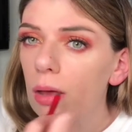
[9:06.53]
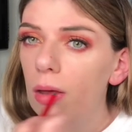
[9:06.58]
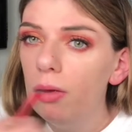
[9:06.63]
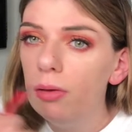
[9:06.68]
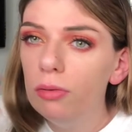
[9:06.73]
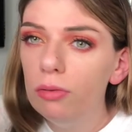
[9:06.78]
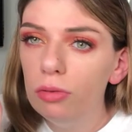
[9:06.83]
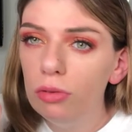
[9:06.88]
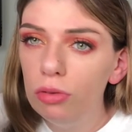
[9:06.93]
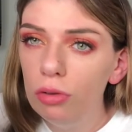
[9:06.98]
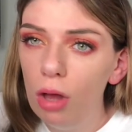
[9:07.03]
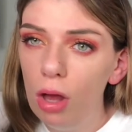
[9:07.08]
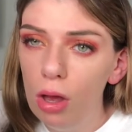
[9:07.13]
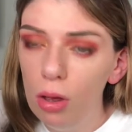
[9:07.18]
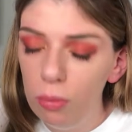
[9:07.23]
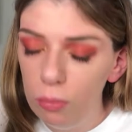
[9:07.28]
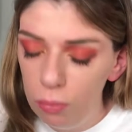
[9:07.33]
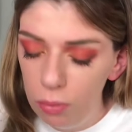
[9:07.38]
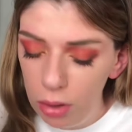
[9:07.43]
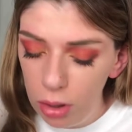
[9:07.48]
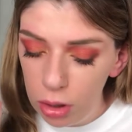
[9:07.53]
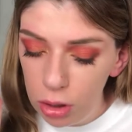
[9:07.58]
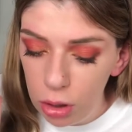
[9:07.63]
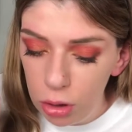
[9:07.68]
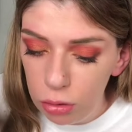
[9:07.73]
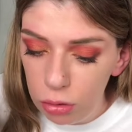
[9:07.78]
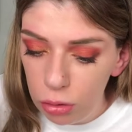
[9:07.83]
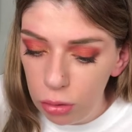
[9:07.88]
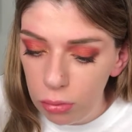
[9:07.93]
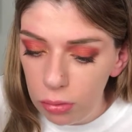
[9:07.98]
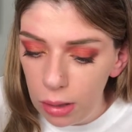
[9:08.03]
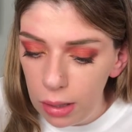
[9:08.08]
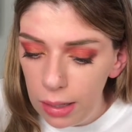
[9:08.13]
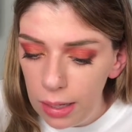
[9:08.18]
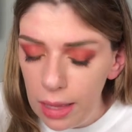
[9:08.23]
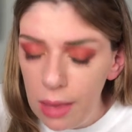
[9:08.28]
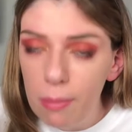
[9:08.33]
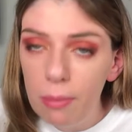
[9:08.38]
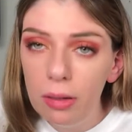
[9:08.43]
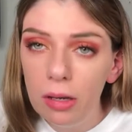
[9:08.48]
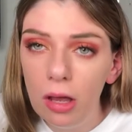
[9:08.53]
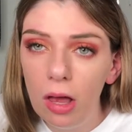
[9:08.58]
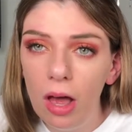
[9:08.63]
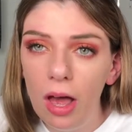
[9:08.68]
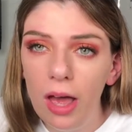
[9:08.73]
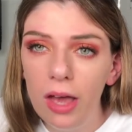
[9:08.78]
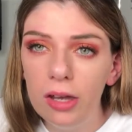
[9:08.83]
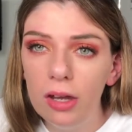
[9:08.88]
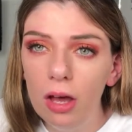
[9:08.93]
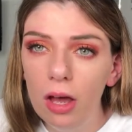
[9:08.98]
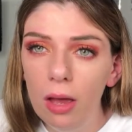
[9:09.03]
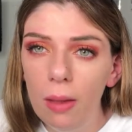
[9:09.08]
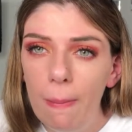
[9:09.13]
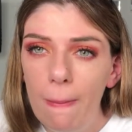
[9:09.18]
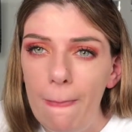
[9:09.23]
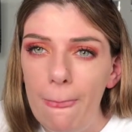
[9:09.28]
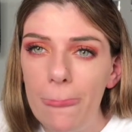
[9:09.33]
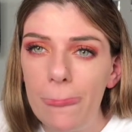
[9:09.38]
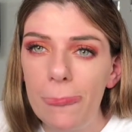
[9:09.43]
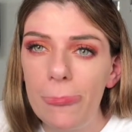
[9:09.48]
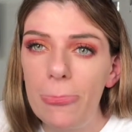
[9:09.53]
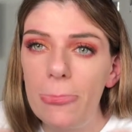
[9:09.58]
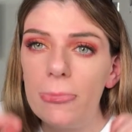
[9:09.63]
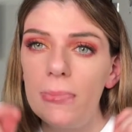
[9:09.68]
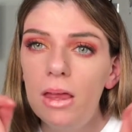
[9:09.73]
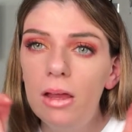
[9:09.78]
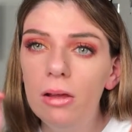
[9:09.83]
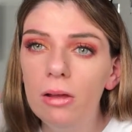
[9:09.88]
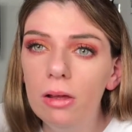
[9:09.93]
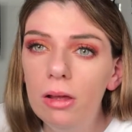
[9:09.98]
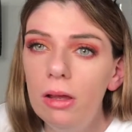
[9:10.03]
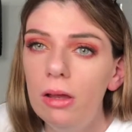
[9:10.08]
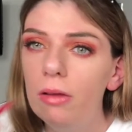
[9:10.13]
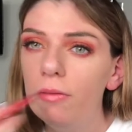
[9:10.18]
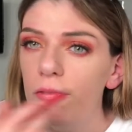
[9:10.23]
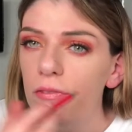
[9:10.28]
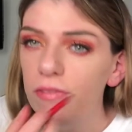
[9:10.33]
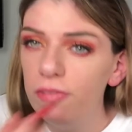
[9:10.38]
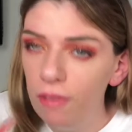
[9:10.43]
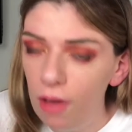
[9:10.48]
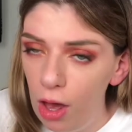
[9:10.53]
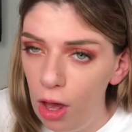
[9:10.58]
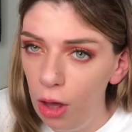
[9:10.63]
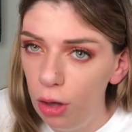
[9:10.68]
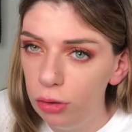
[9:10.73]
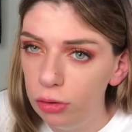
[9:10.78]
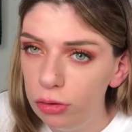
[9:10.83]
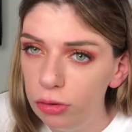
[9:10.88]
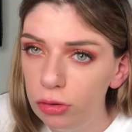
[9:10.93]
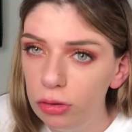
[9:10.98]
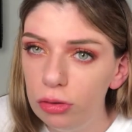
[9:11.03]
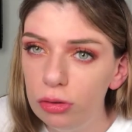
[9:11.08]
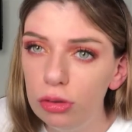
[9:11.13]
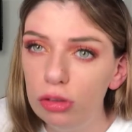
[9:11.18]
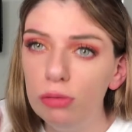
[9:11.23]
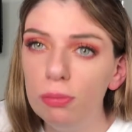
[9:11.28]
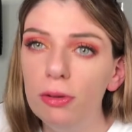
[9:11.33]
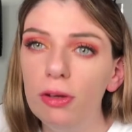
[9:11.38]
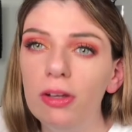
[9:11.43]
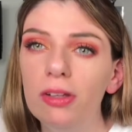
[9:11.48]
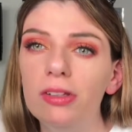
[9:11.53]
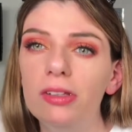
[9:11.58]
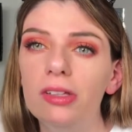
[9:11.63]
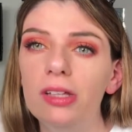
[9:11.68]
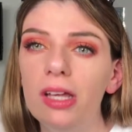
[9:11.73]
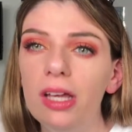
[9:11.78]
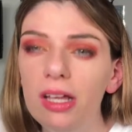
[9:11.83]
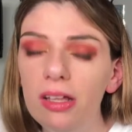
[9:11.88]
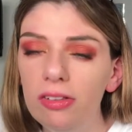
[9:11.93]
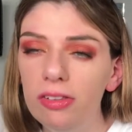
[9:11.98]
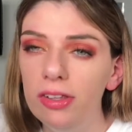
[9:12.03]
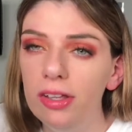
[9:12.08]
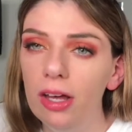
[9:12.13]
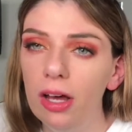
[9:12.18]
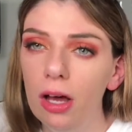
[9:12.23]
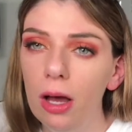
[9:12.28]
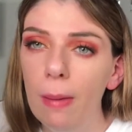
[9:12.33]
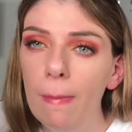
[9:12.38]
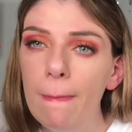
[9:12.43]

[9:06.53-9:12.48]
So we're going to do the lip liner first, just because it's easier